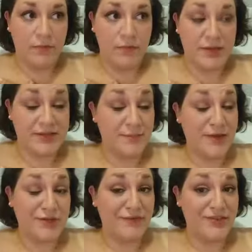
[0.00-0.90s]

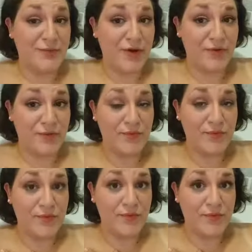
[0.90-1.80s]
Especially if it's upon
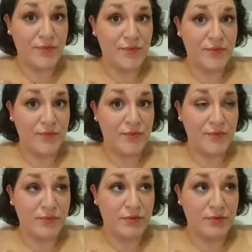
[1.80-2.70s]

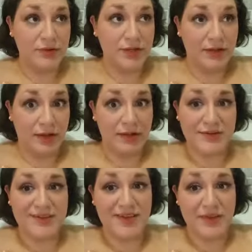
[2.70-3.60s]
little
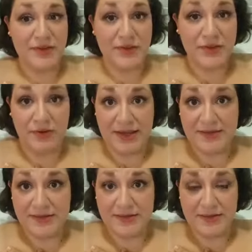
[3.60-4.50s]
else other than
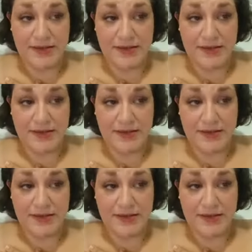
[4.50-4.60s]
race.